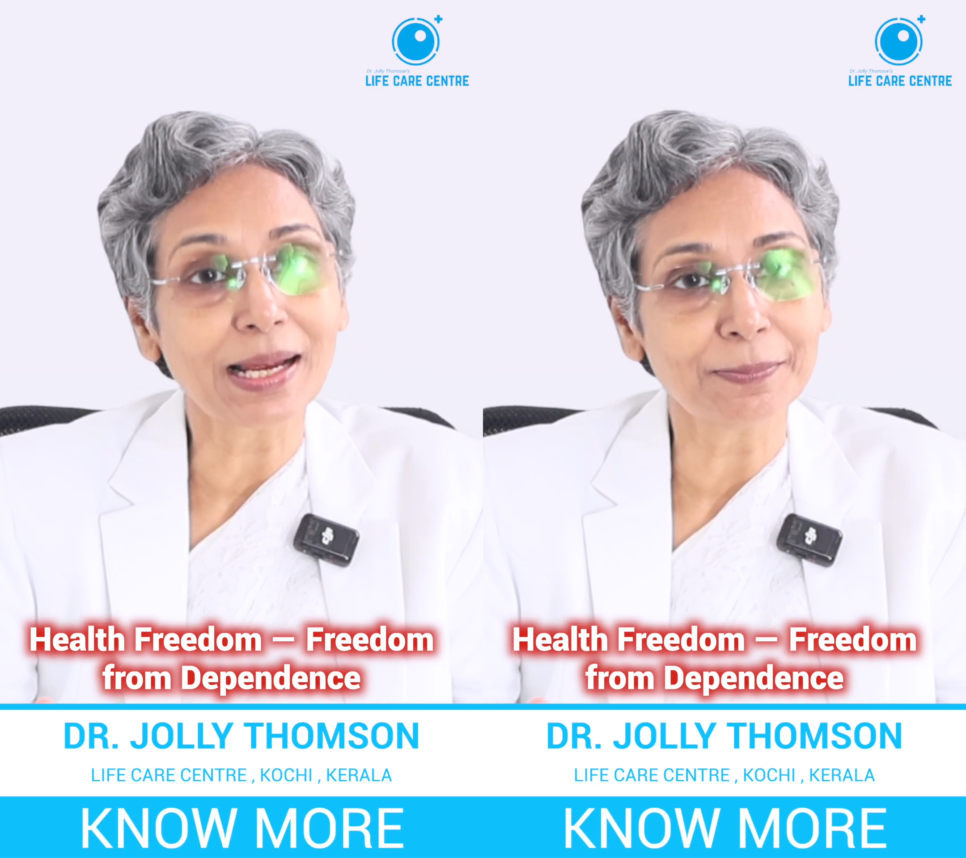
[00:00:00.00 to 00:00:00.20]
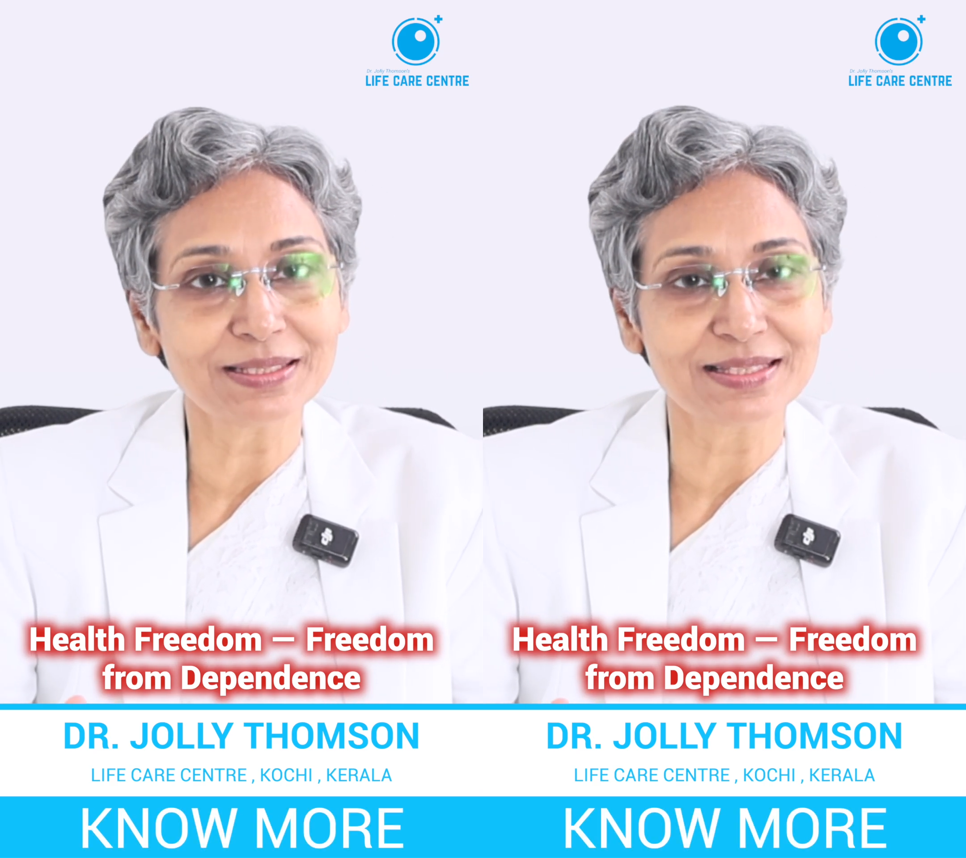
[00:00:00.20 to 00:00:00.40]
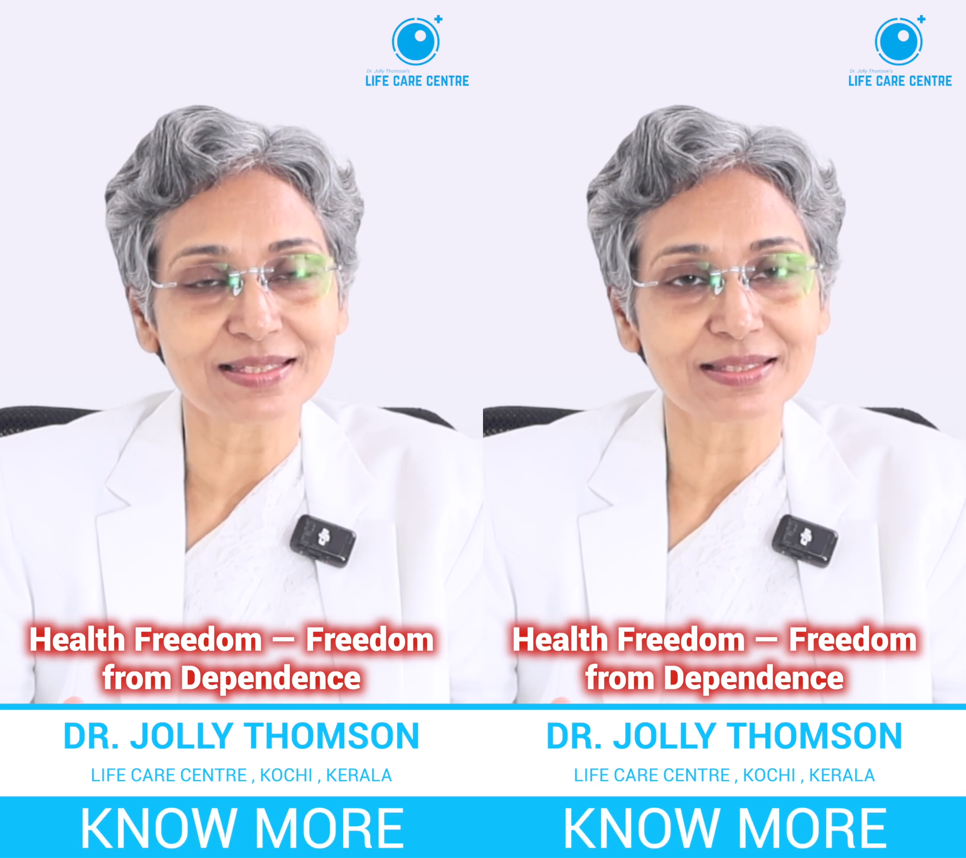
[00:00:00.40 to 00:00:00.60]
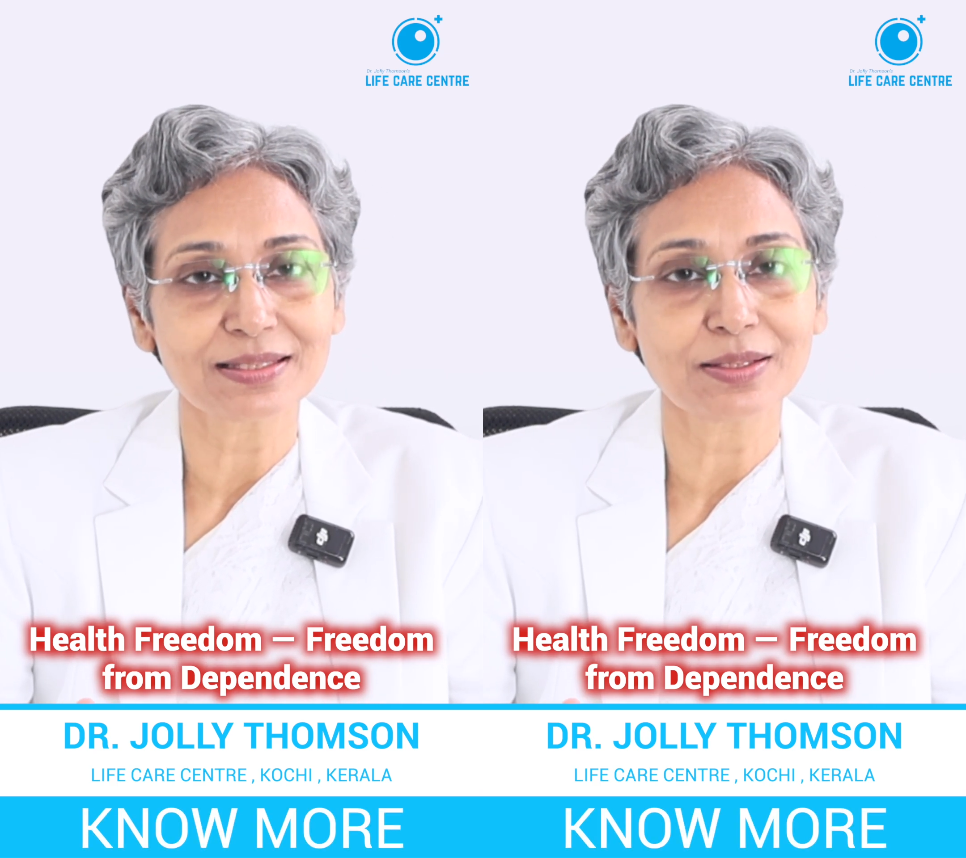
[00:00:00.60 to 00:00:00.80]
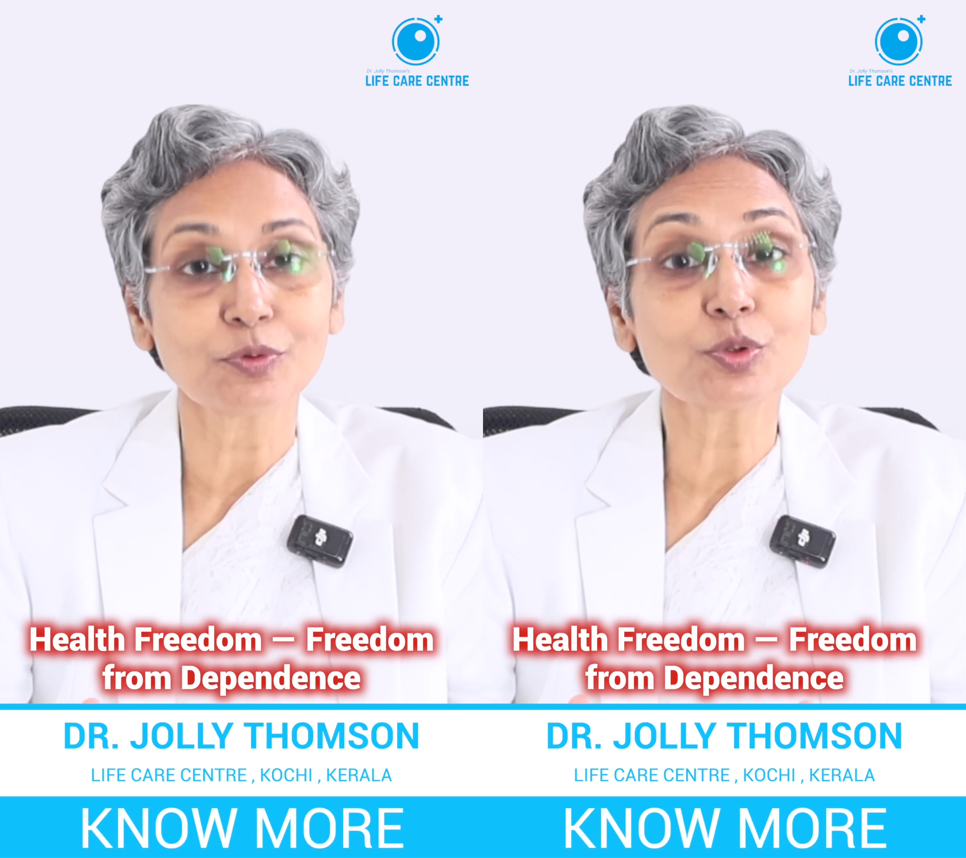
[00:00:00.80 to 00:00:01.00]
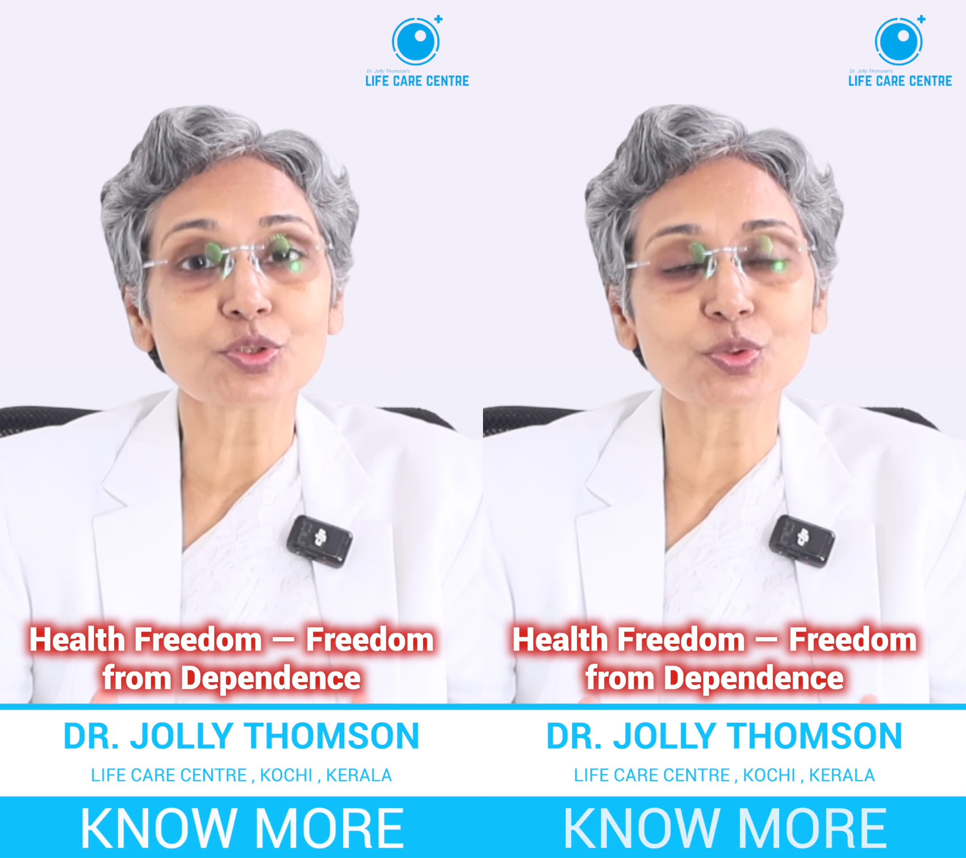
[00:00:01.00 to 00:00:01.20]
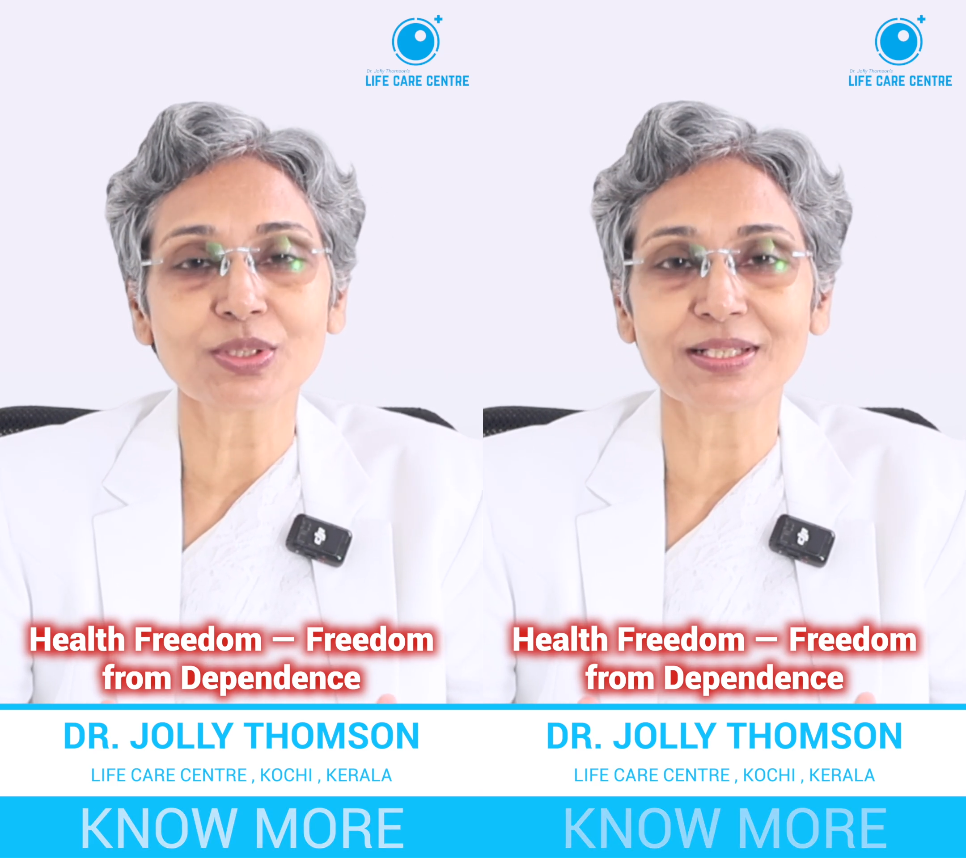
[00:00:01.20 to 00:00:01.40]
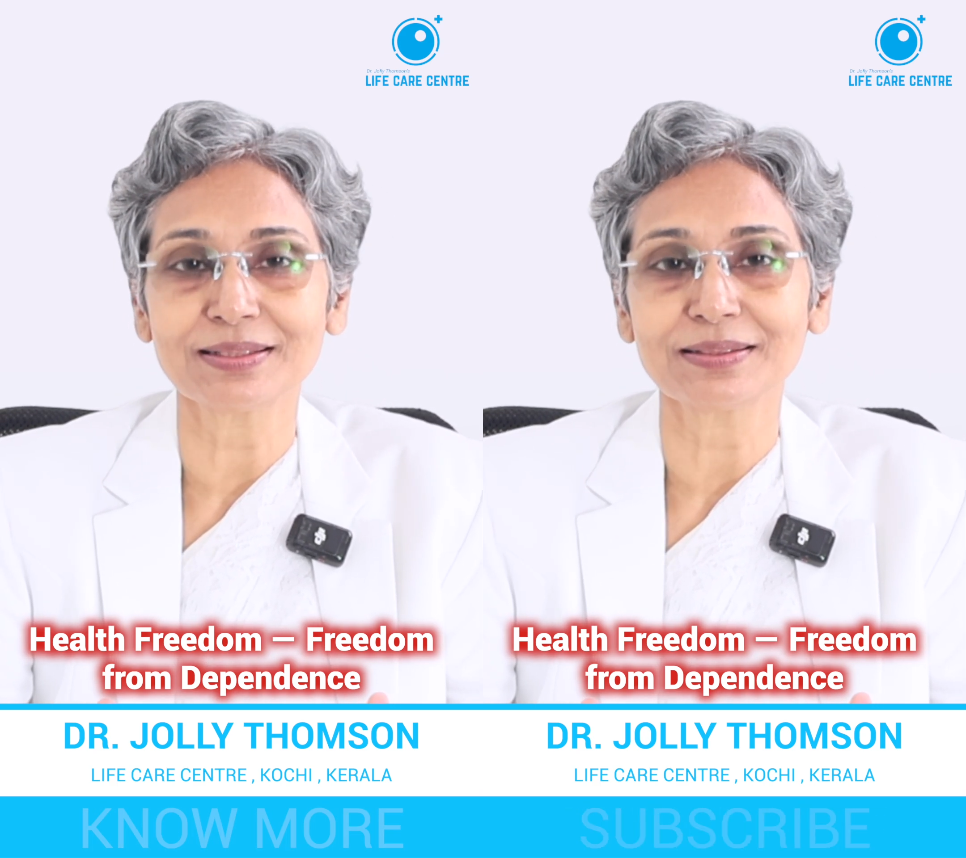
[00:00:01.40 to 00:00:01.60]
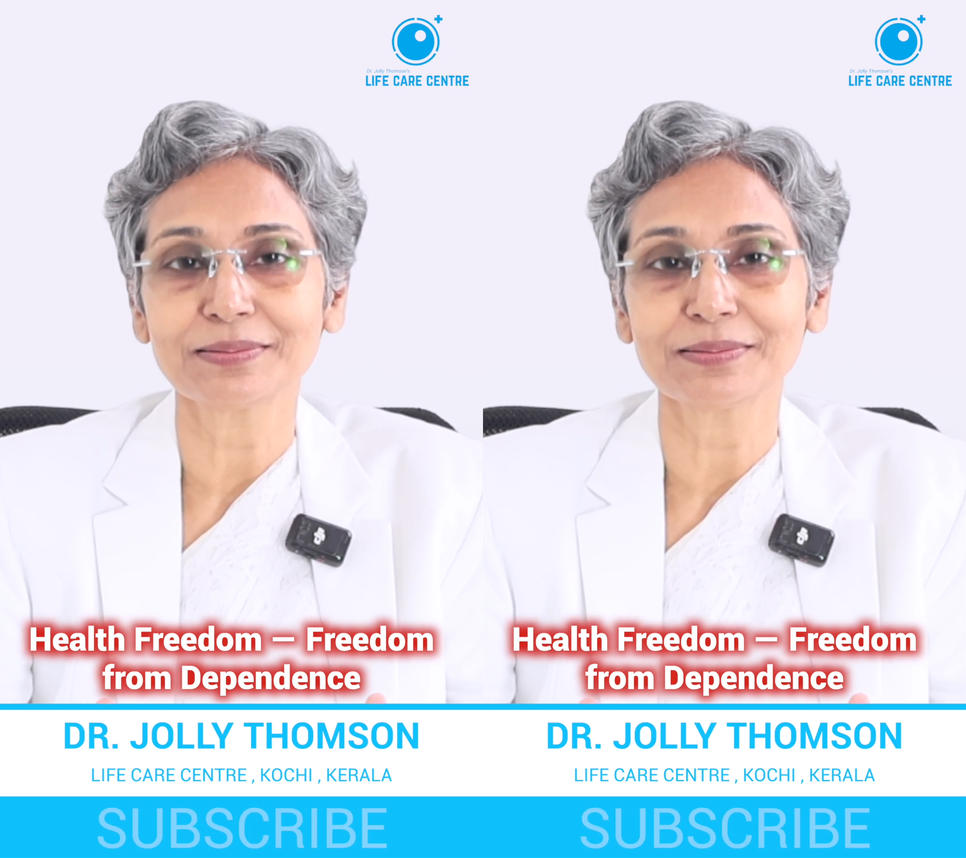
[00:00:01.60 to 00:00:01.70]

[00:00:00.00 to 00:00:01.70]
tablets for sugar,